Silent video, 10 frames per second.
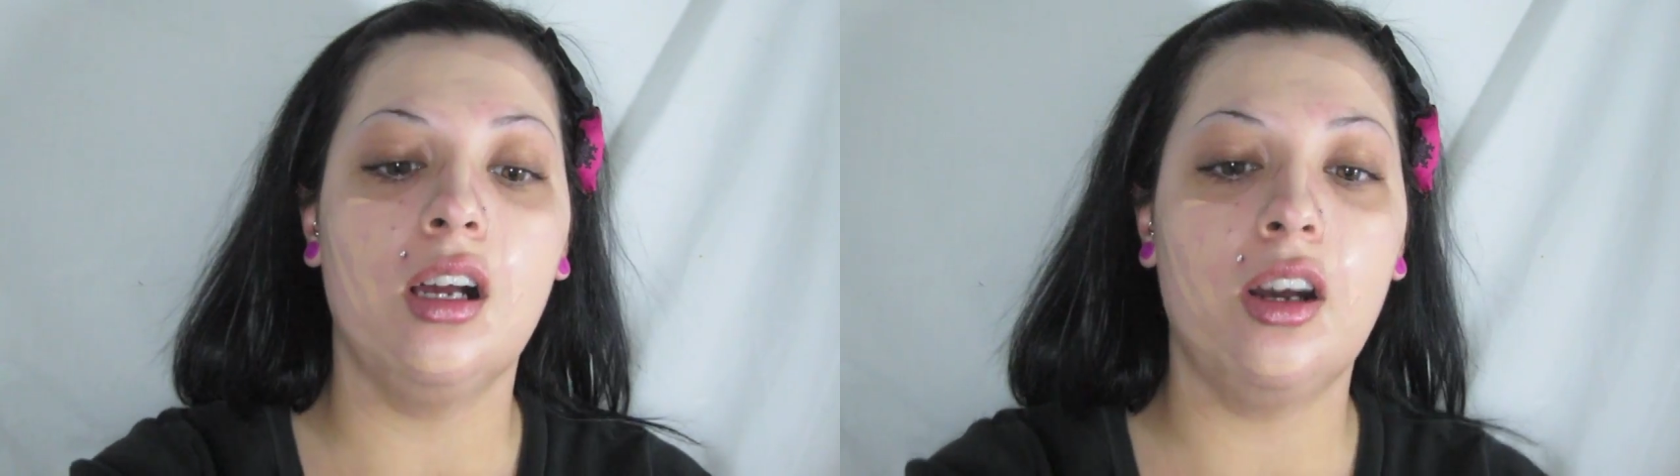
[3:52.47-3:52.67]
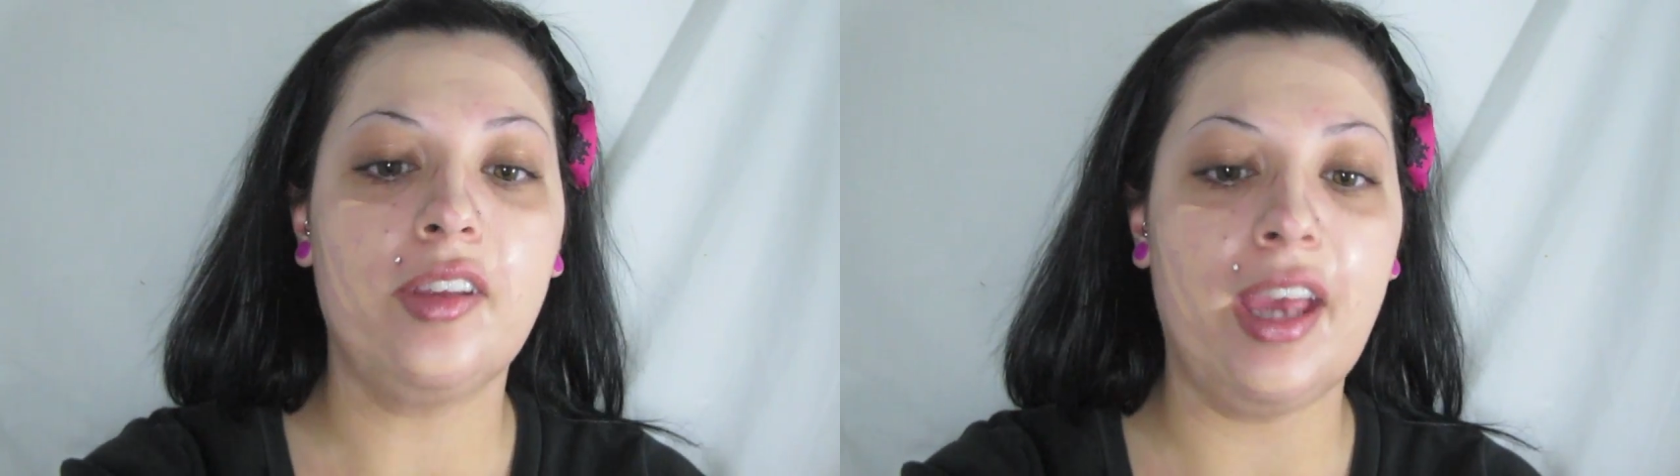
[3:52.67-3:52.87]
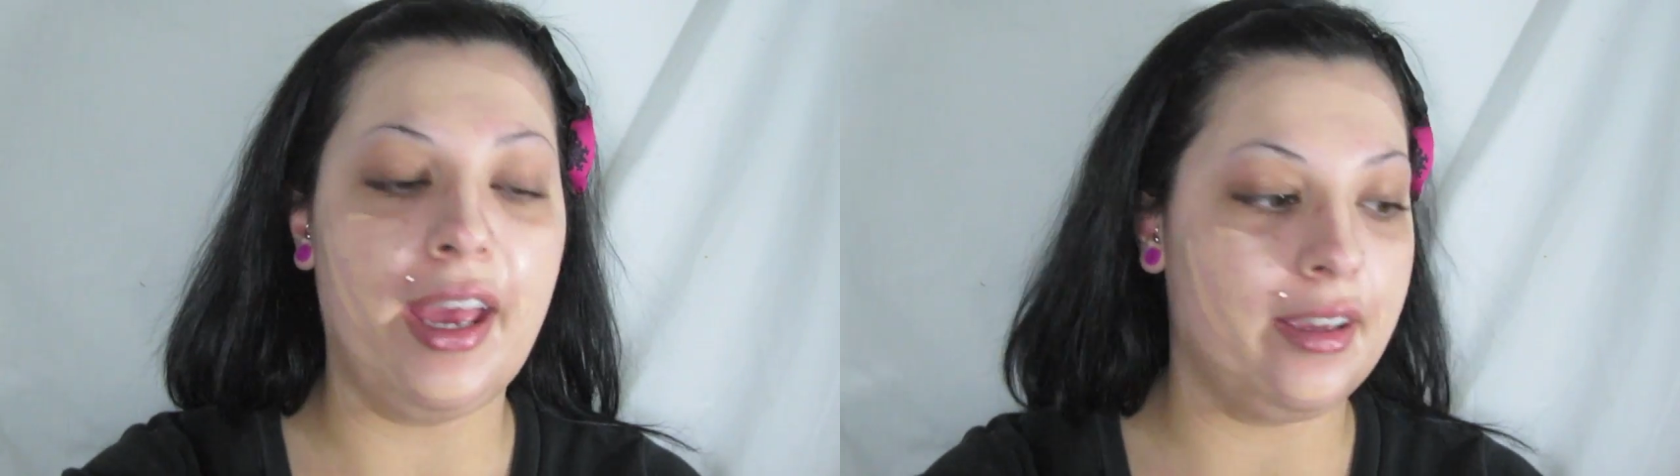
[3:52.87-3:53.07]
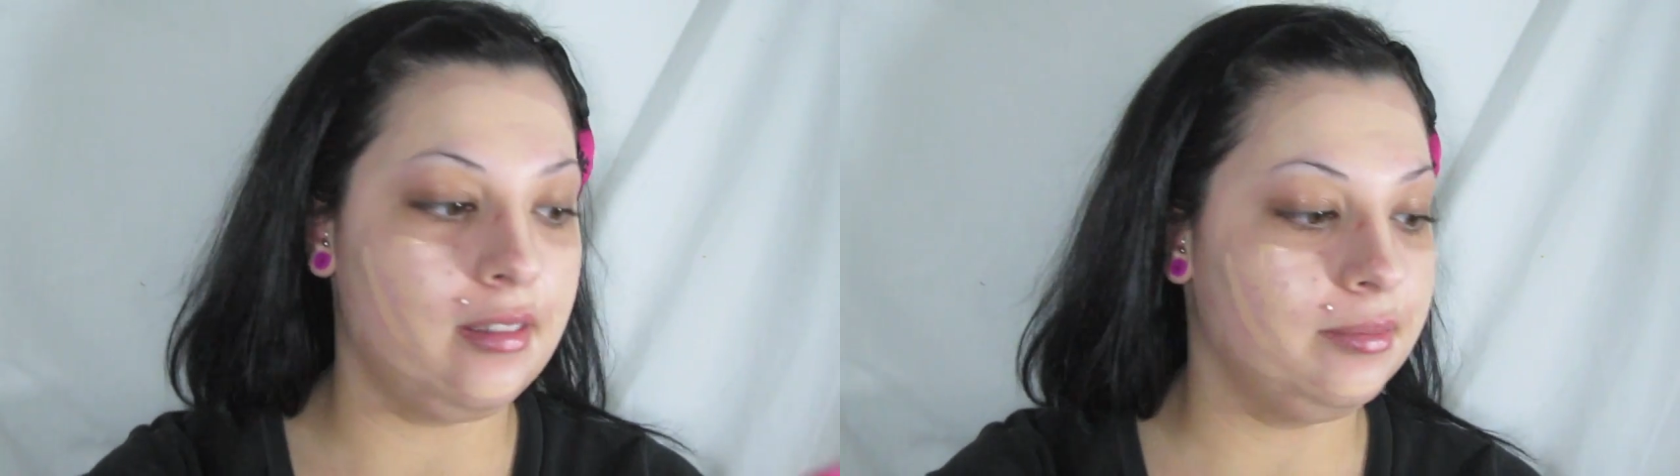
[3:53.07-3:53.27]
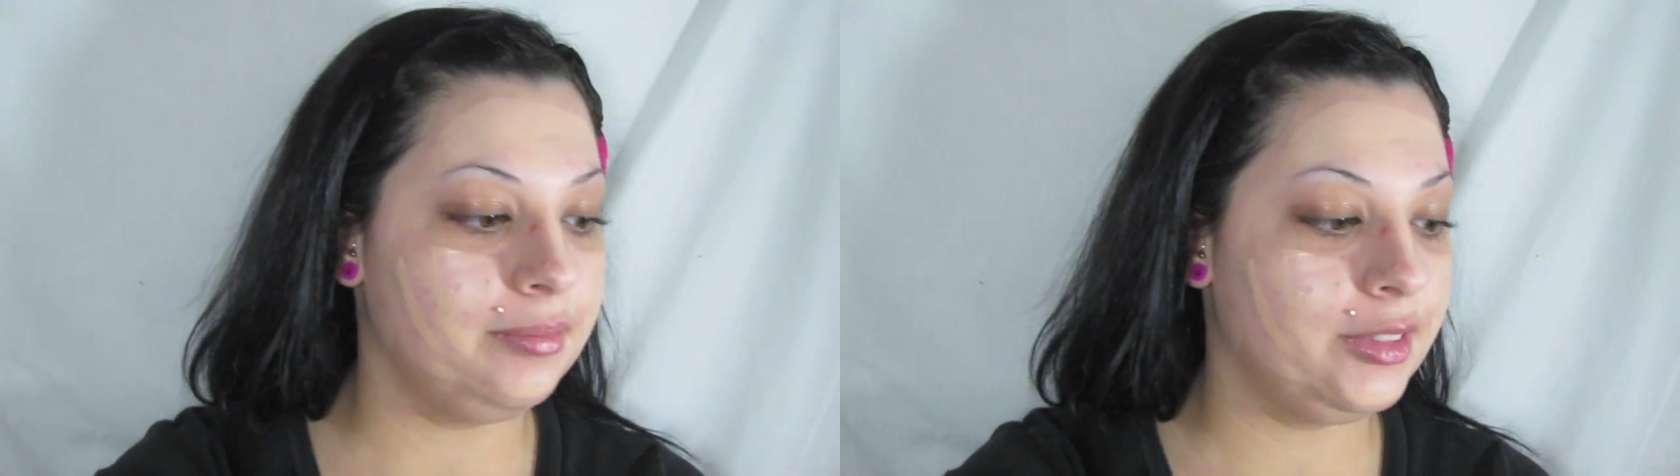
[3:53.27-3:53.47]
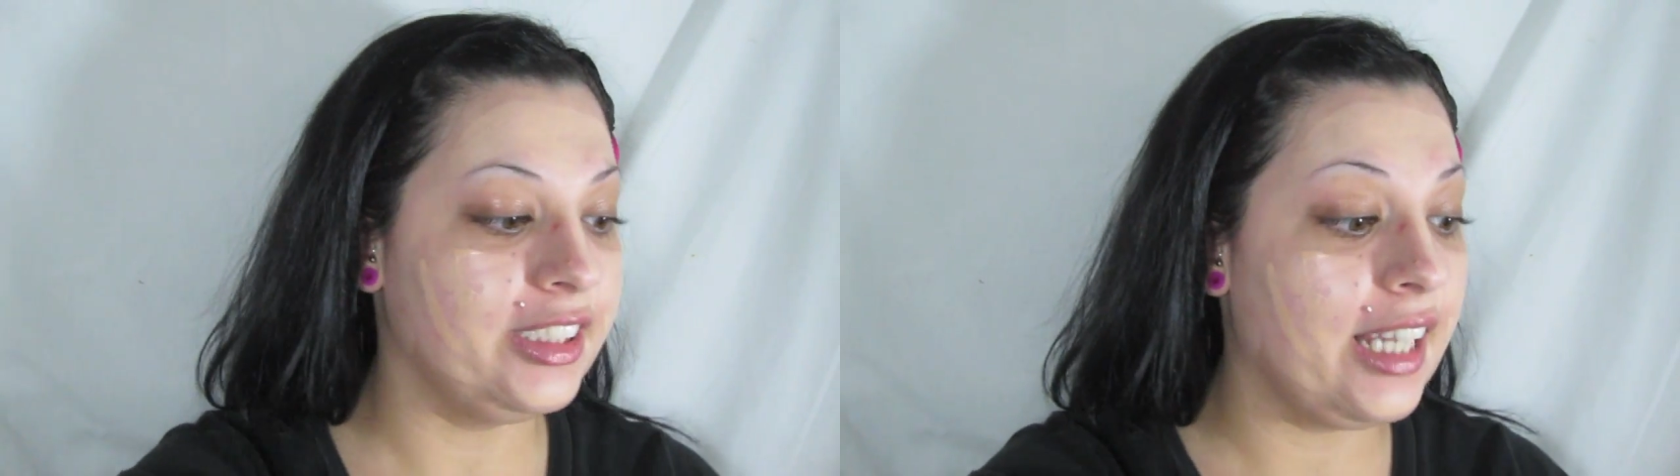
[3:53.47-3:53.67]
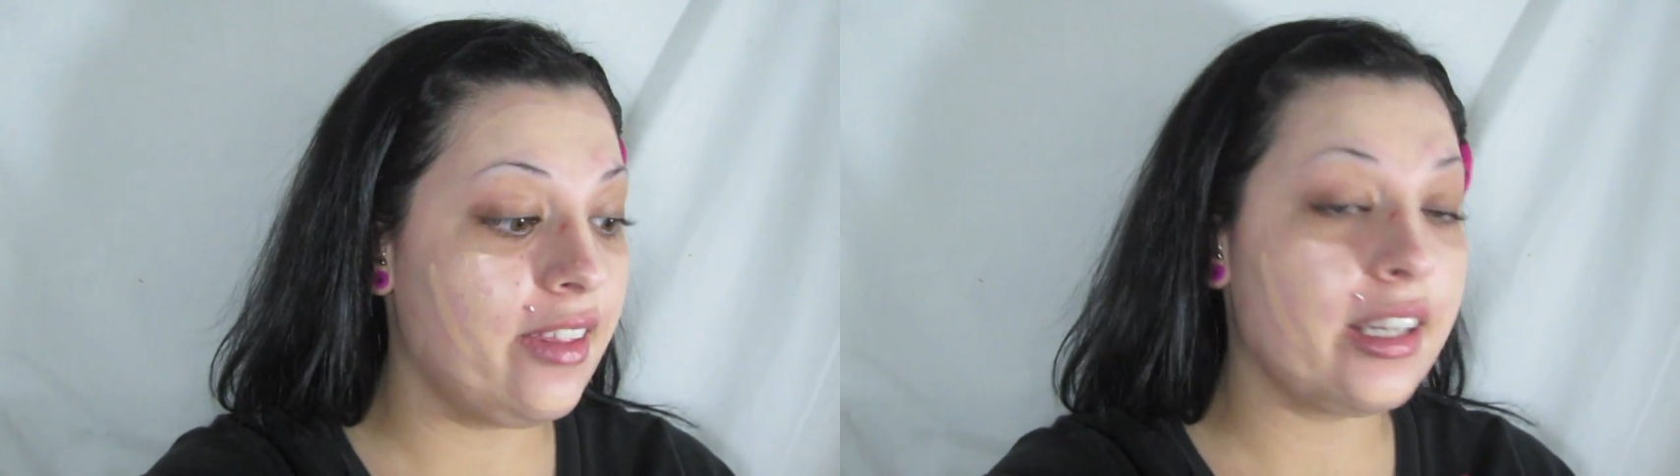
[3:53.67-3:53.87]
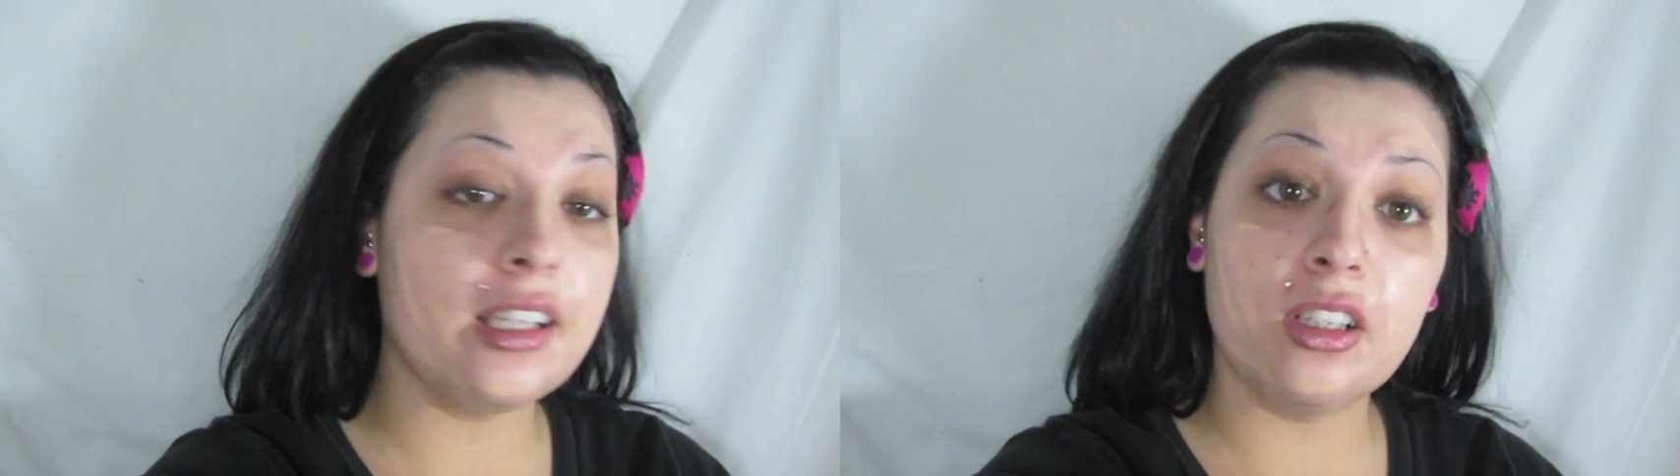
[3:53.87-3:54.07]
Okay, so now that I